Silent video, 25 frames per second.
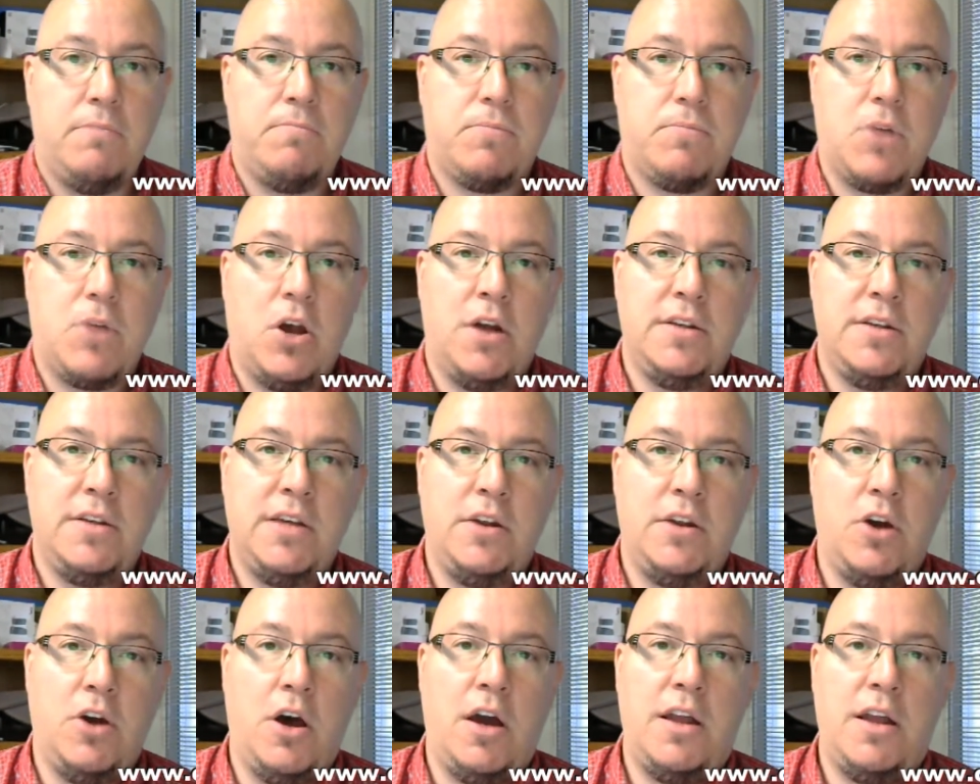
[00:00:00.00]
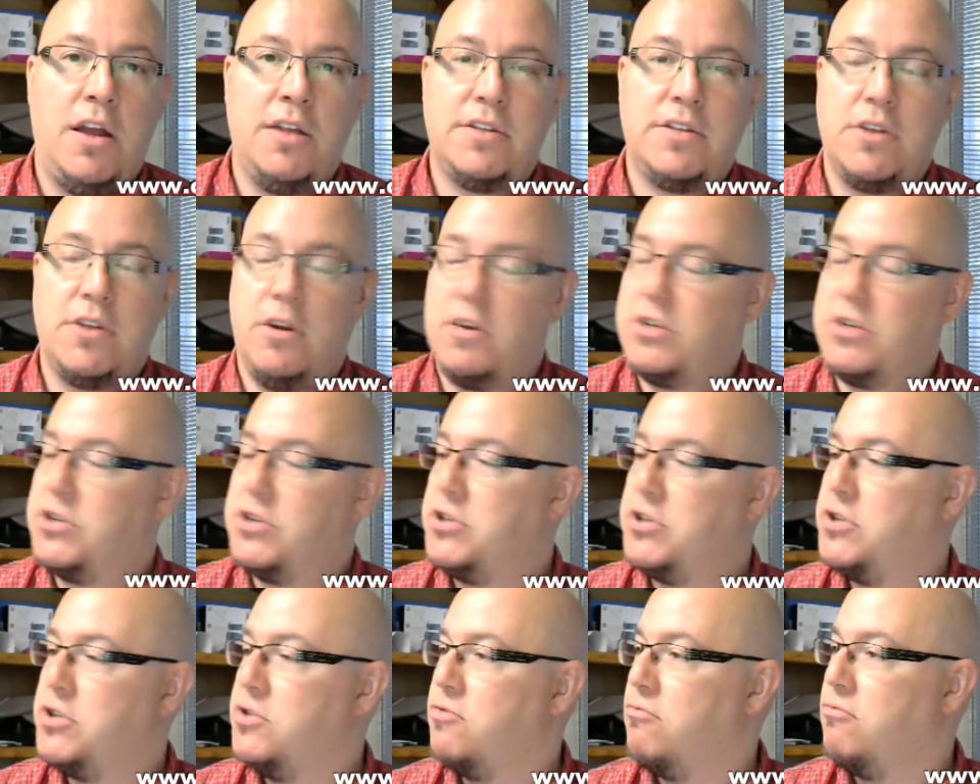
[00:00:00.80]
Content audits are
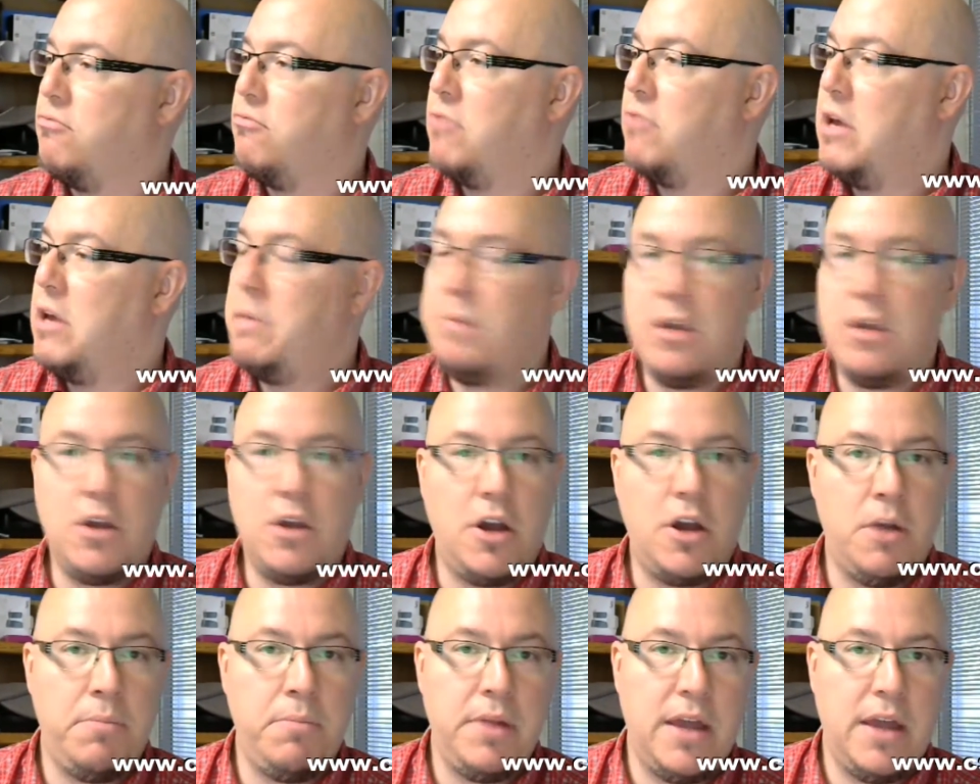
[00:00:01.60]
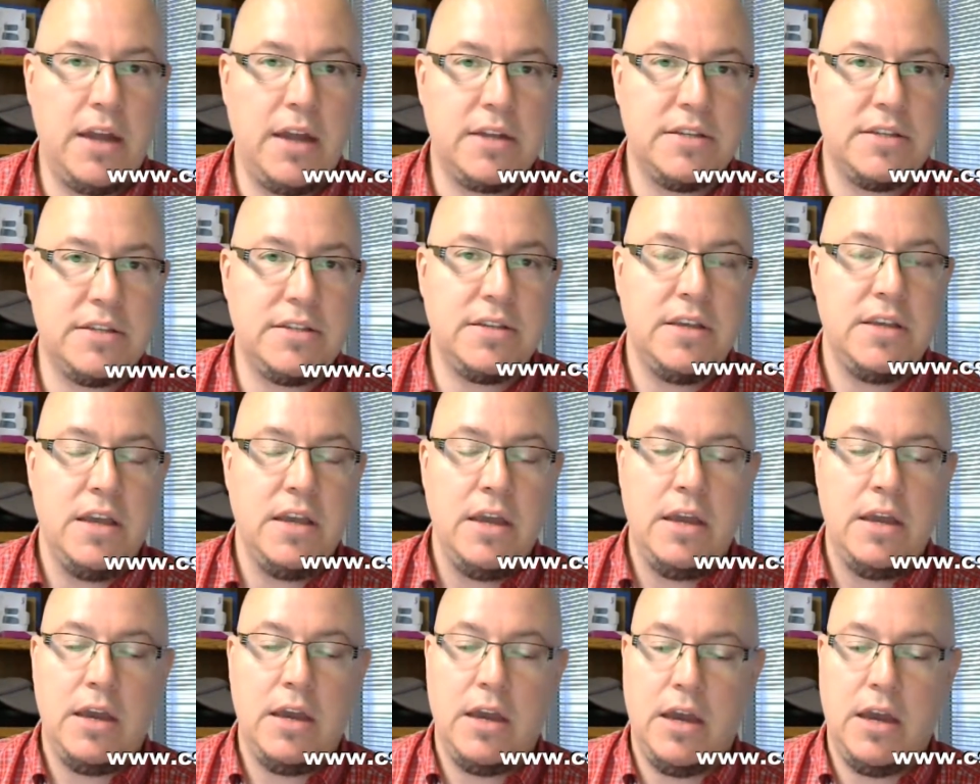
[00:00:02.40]
extremely complex,
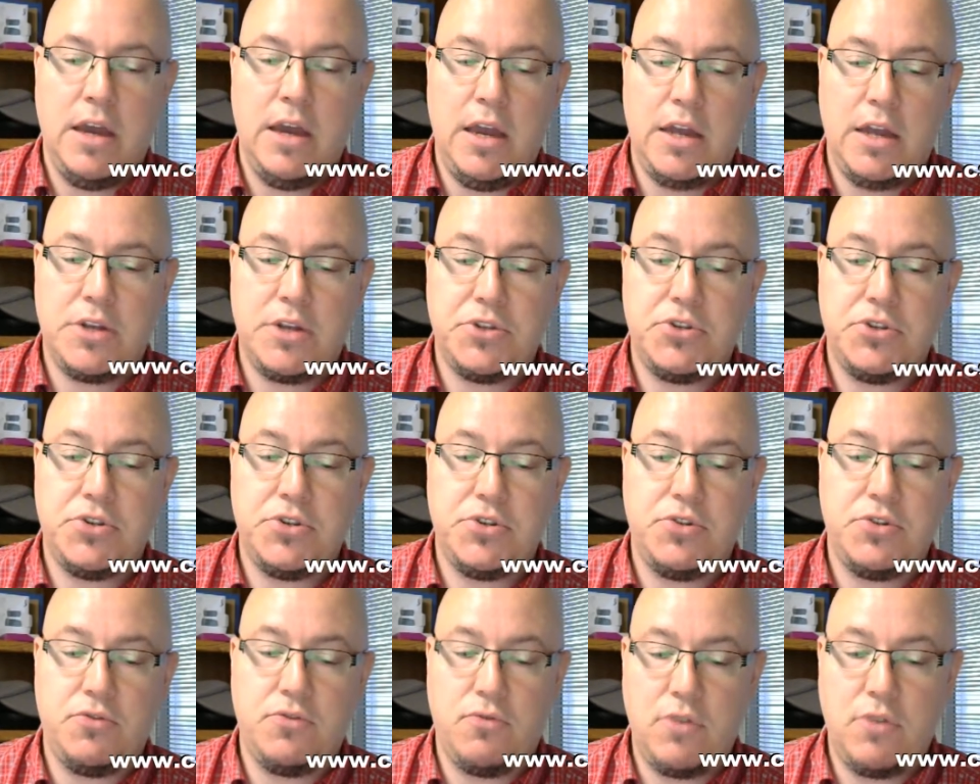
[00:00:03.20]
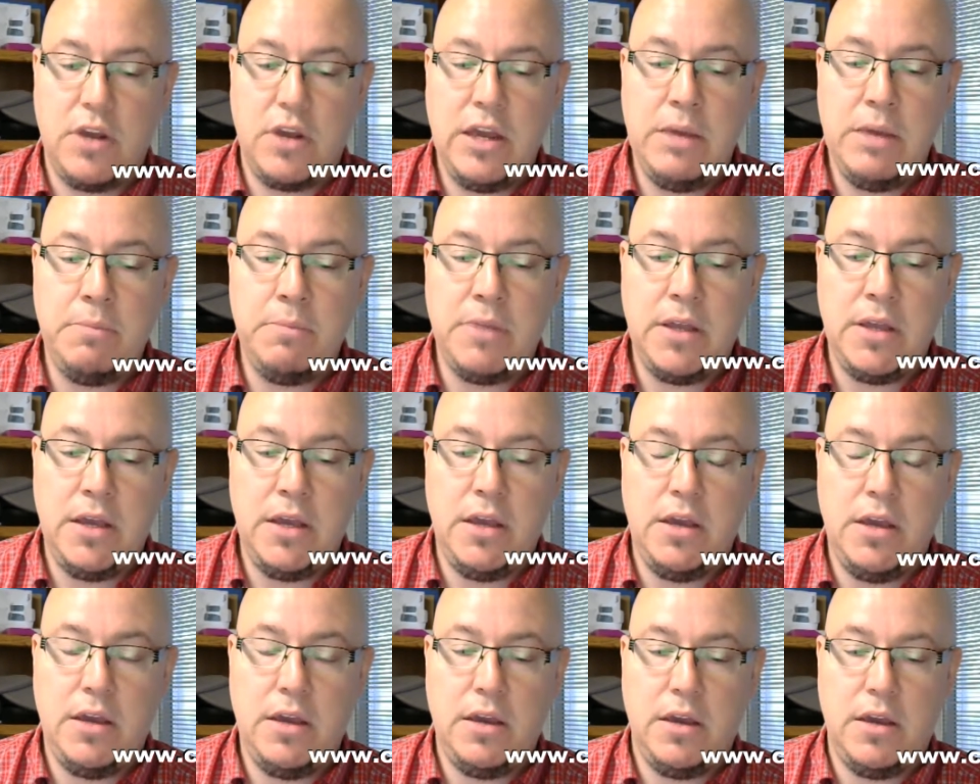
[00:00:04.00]

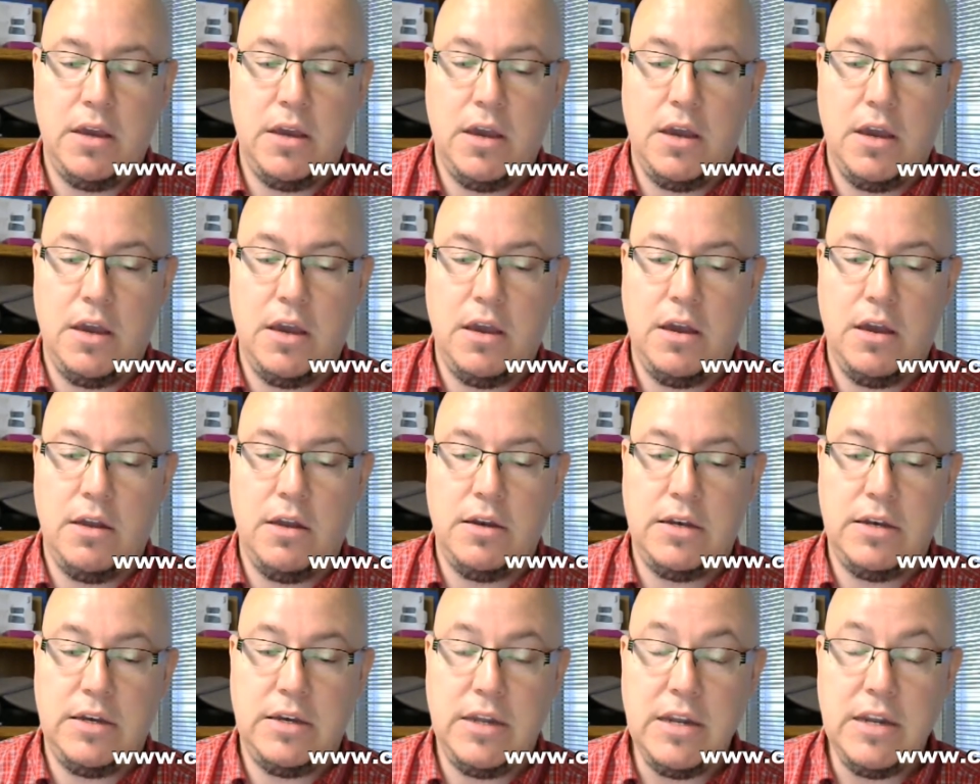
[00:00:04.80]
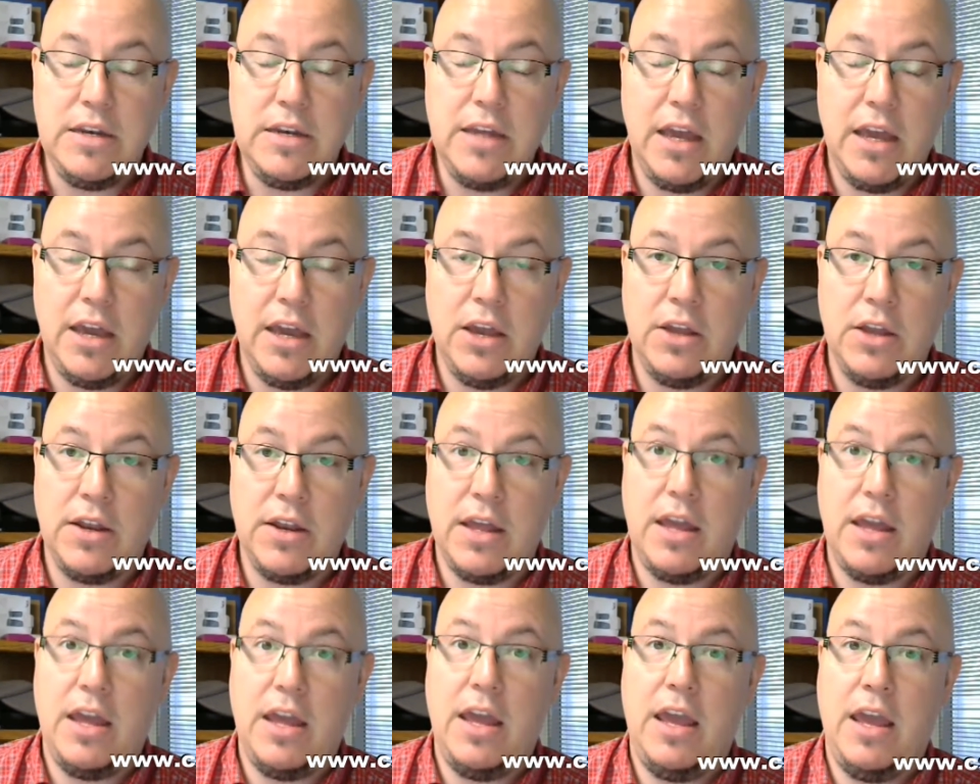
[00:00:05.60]
extremely detailed
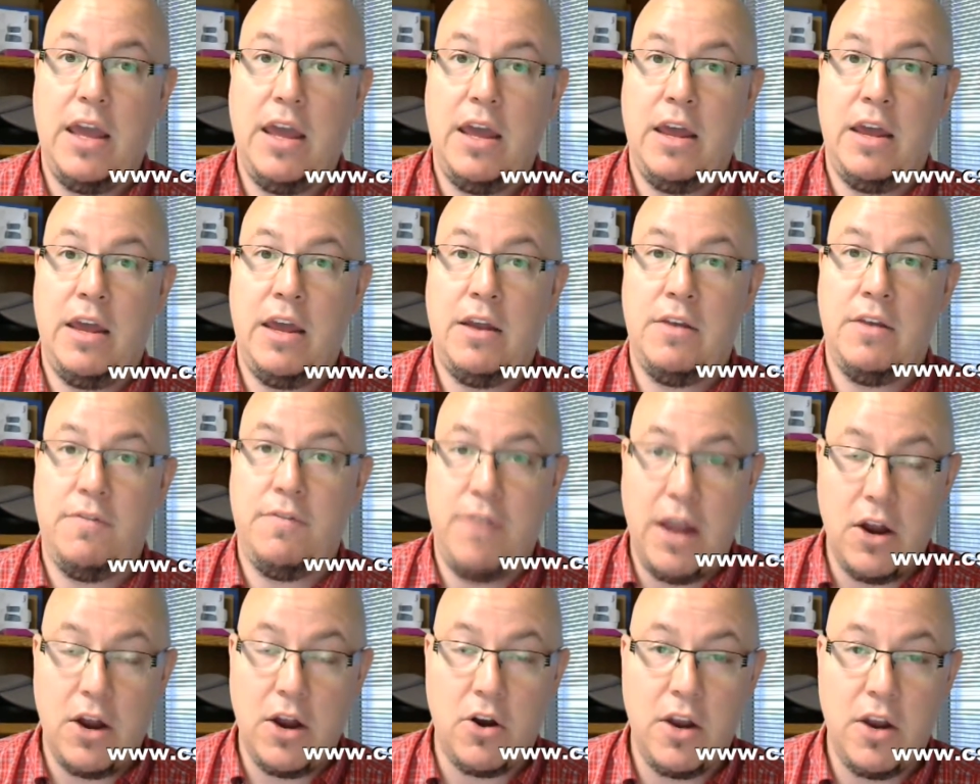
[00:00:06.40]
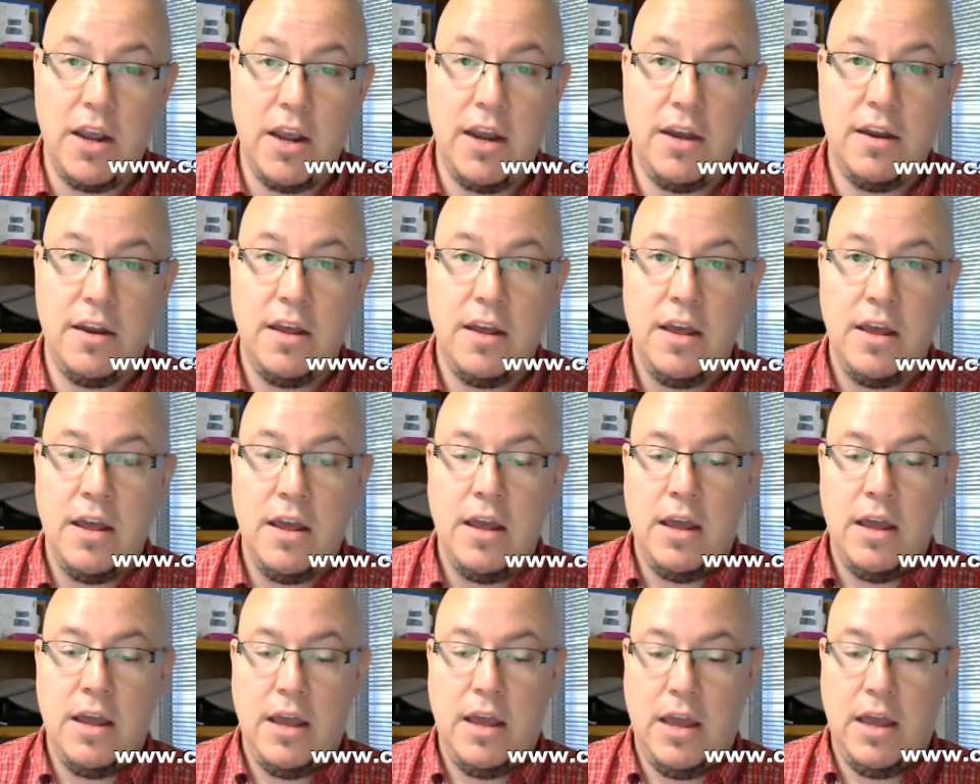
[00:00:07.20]
and varied
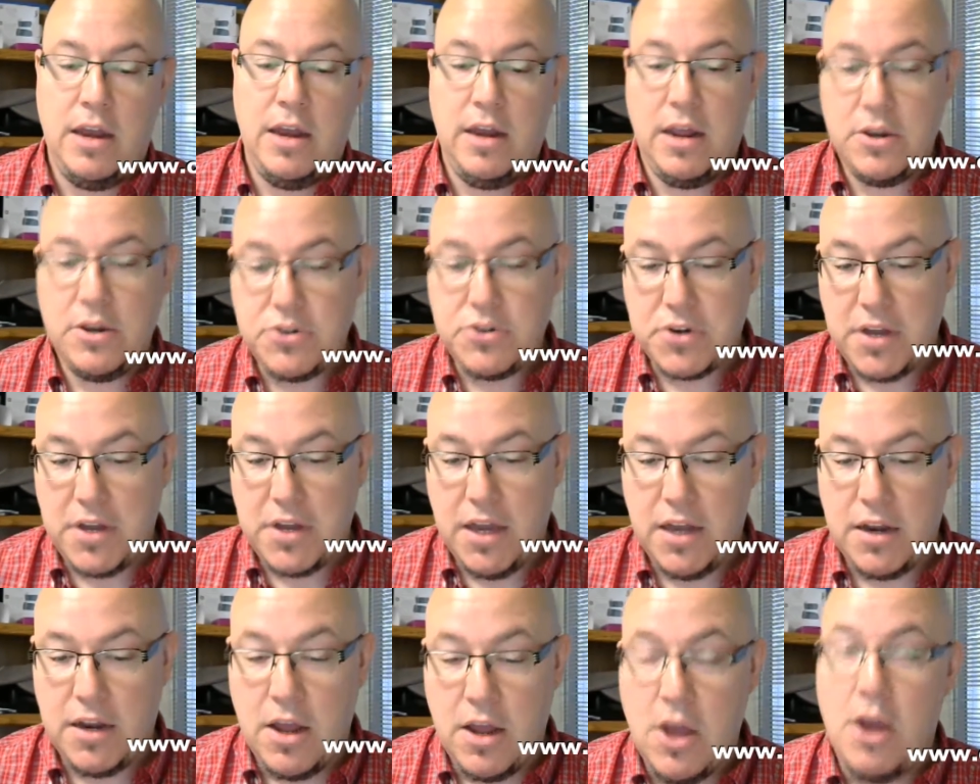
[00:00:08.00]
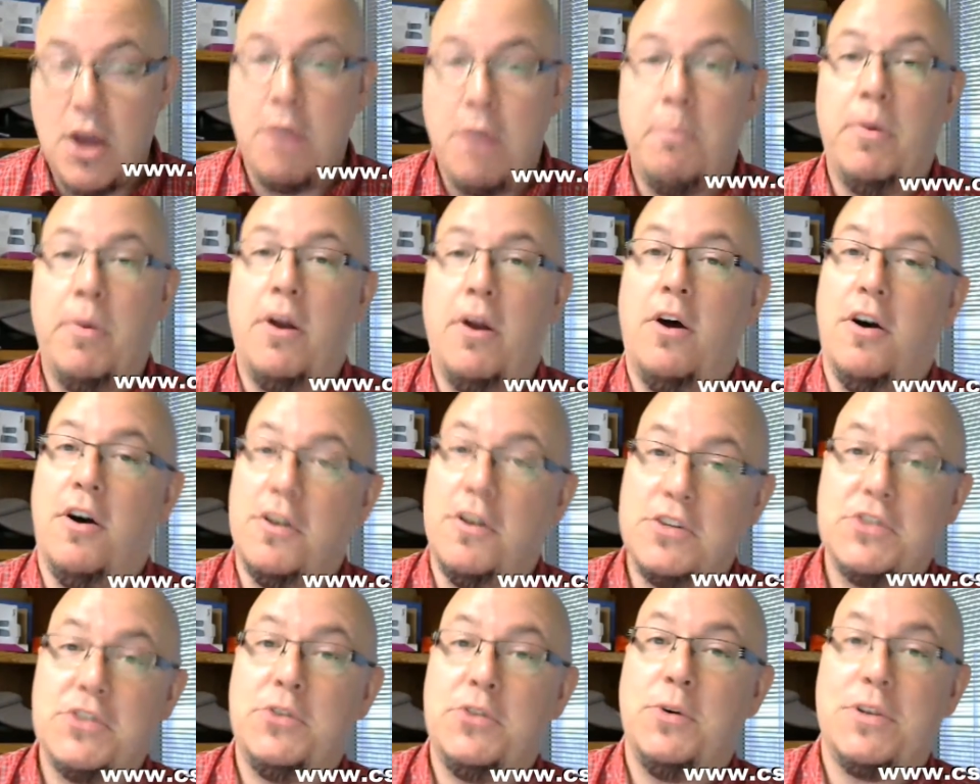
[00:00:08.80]
and intricate, but
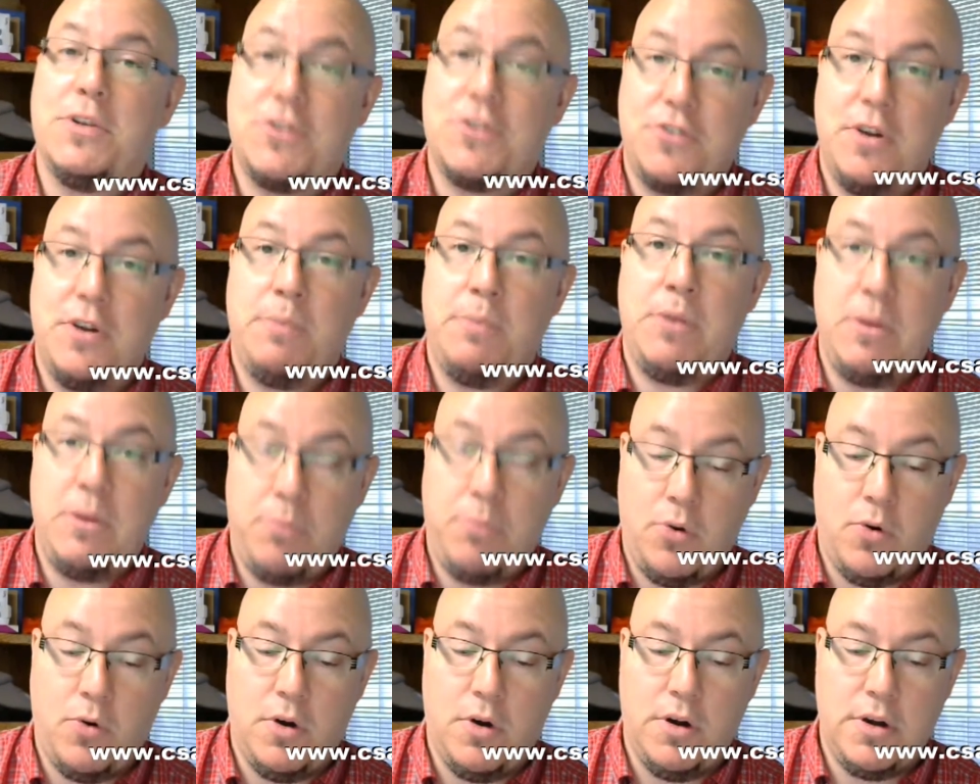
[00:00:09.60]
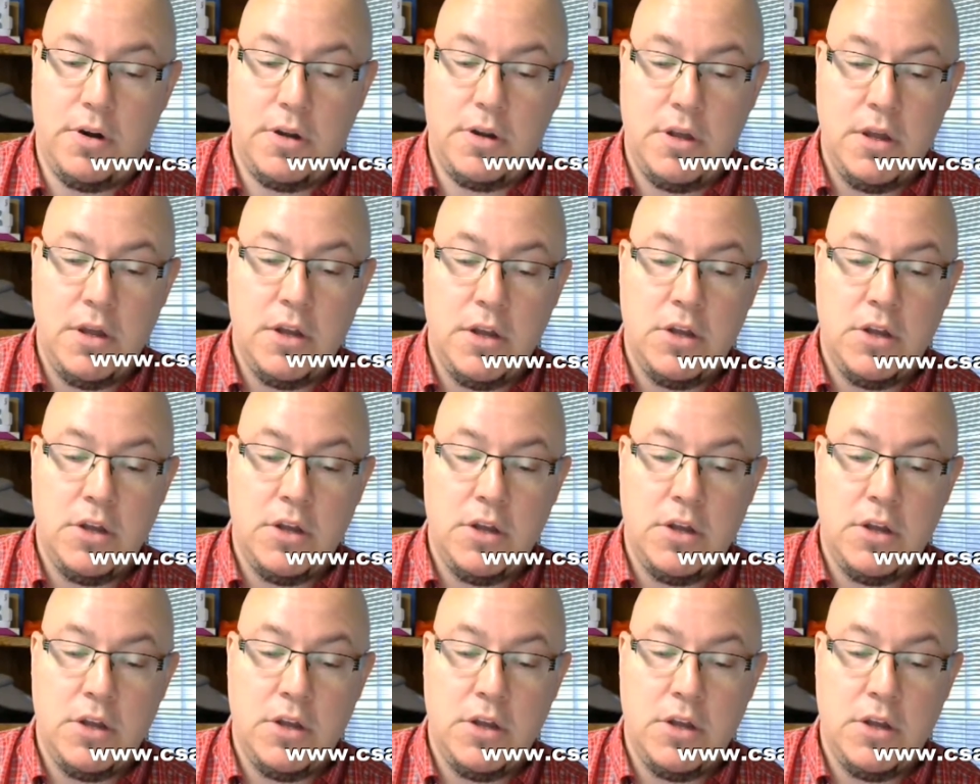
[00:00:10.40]
also extremely important.